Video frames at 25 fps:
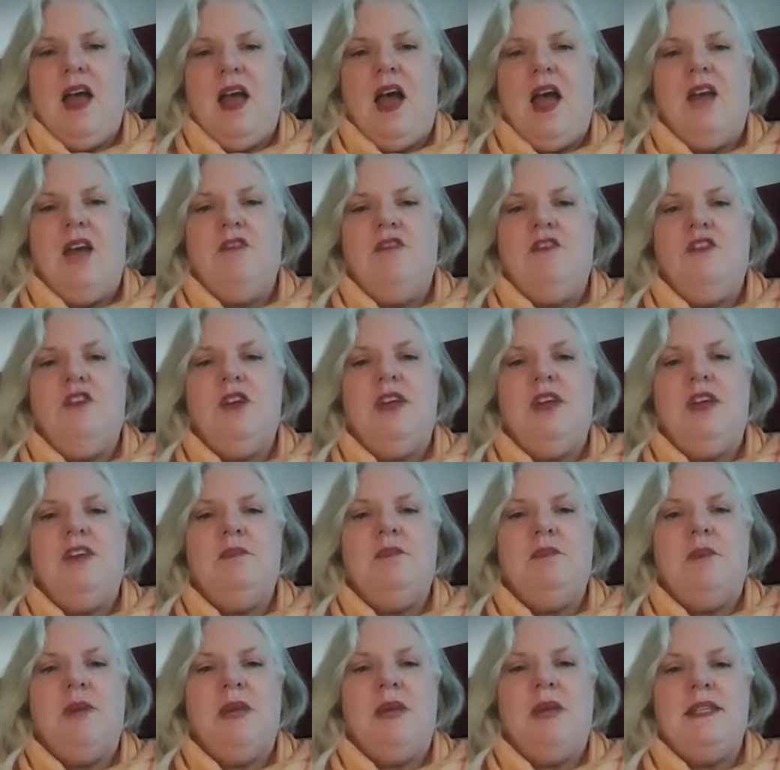I forgive
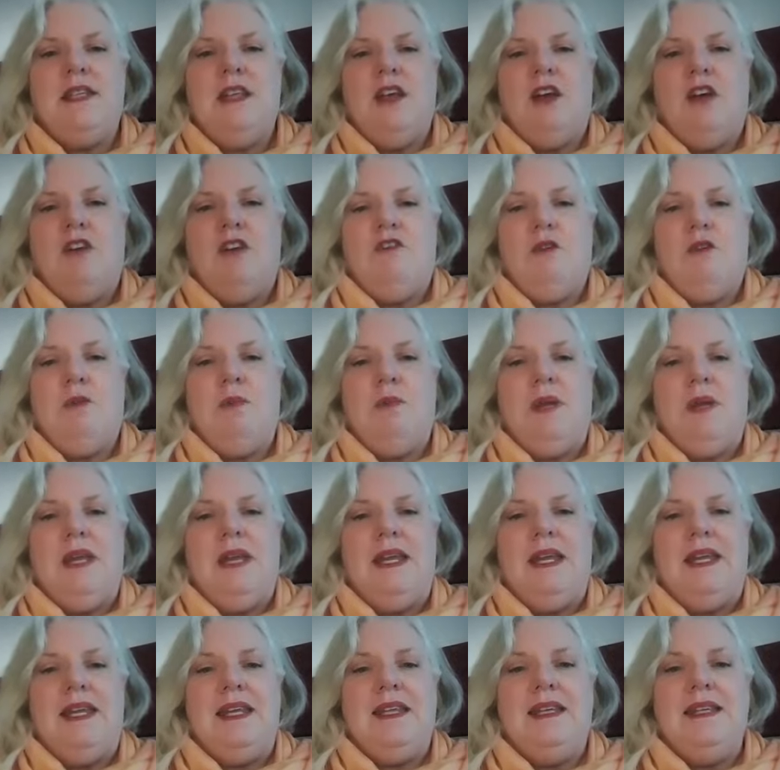myself for
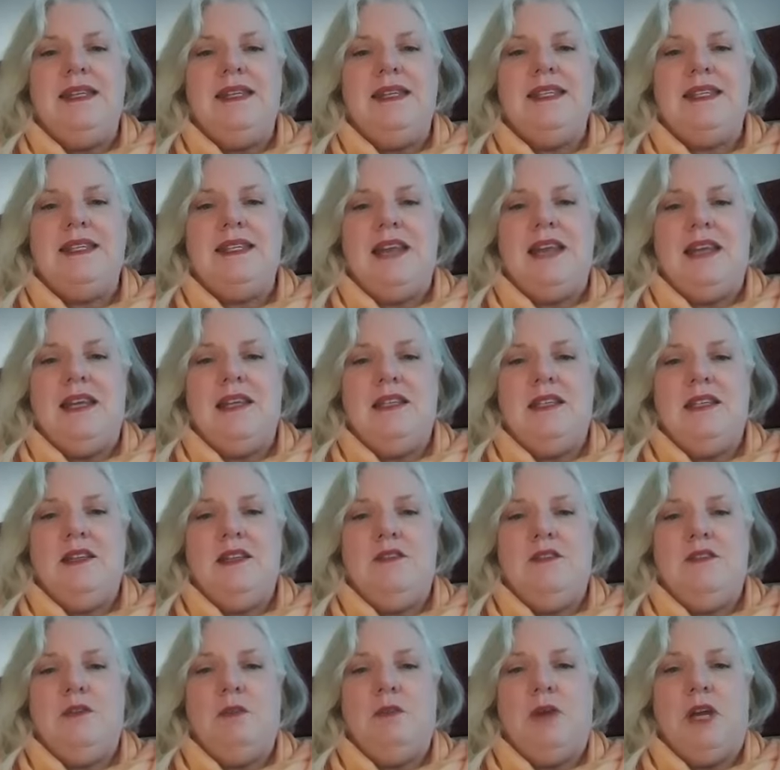being
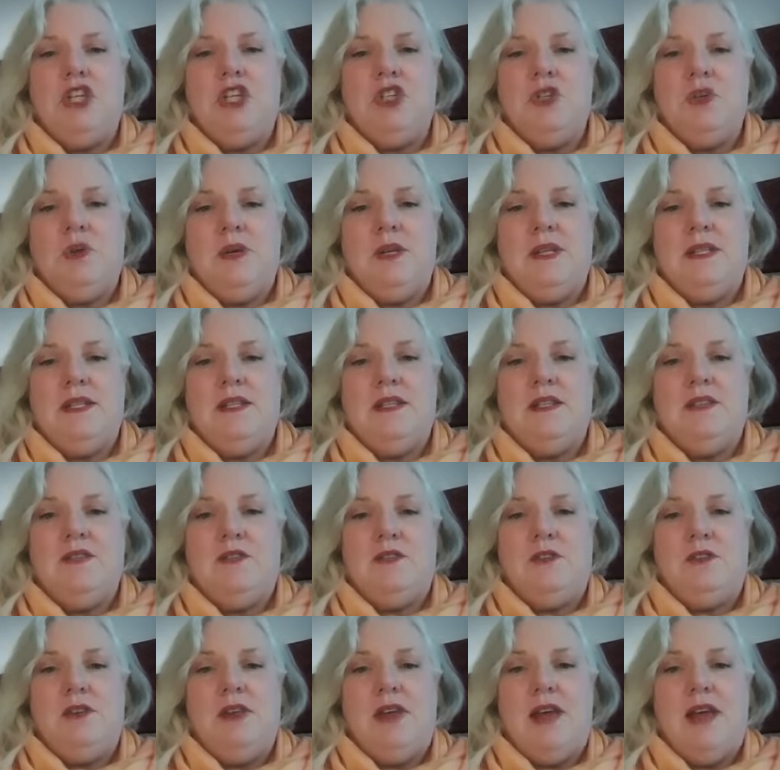indecisive in my choices
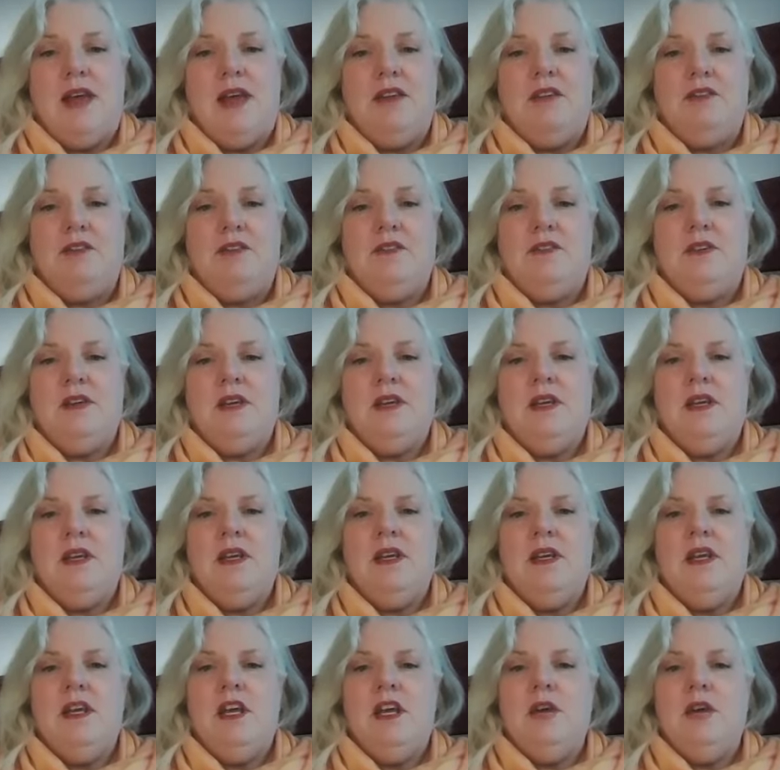for life
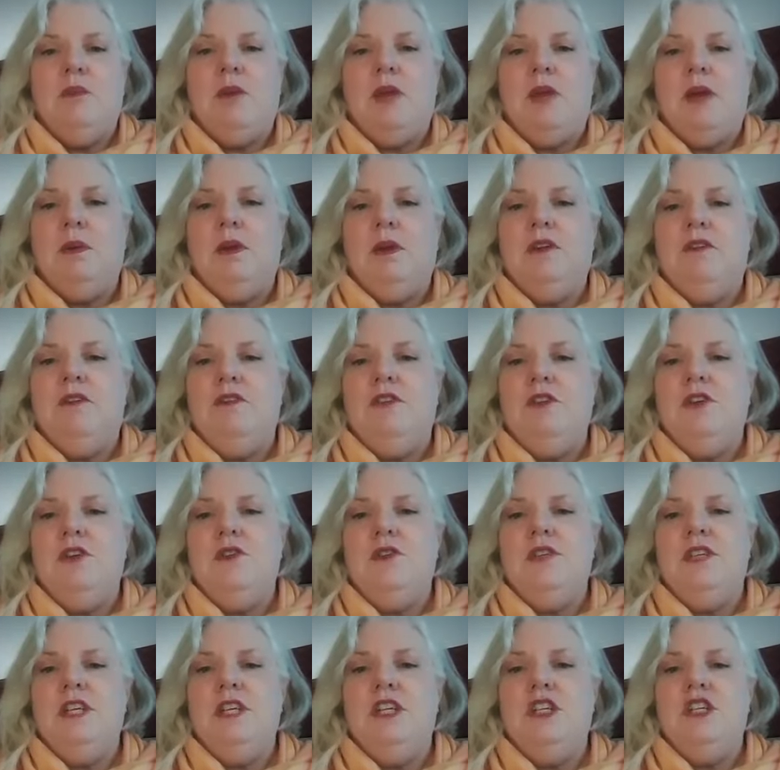by
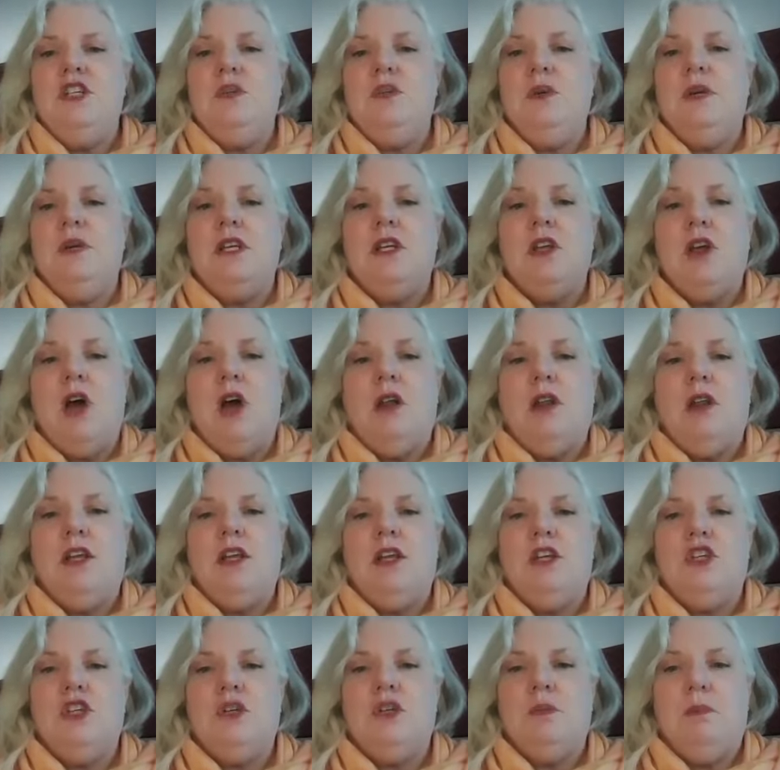refusing to
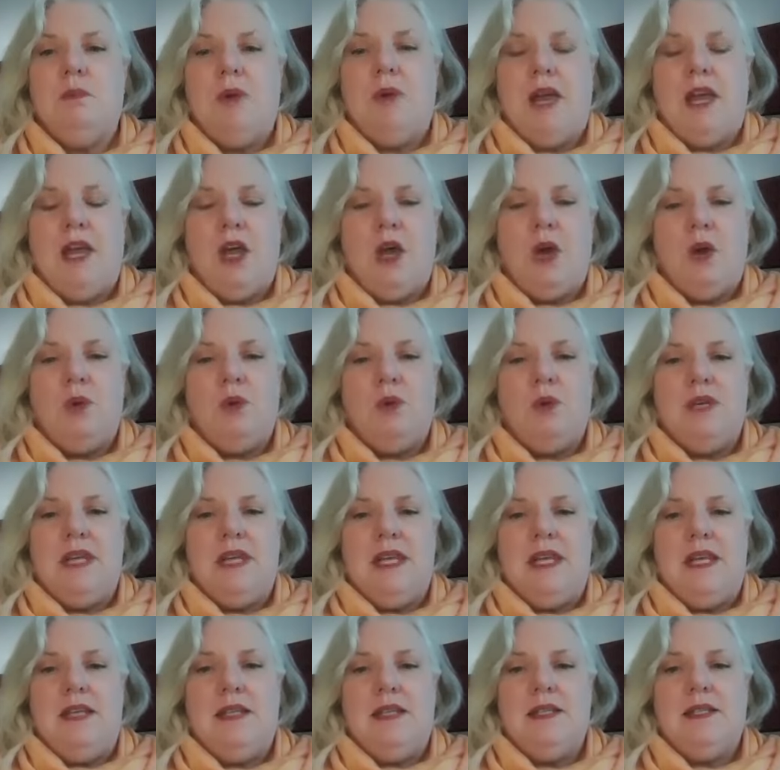acknowledge my own
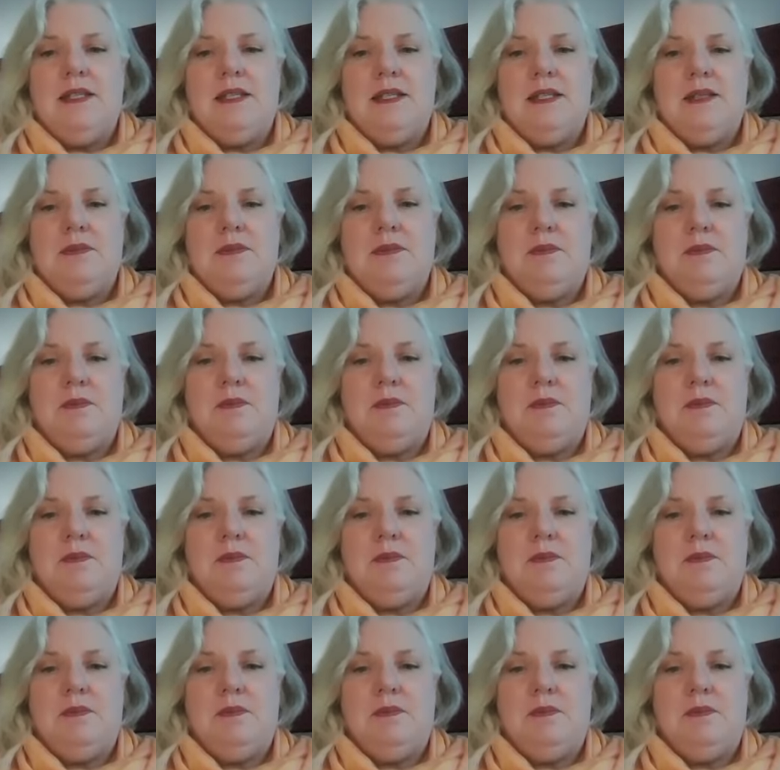needs.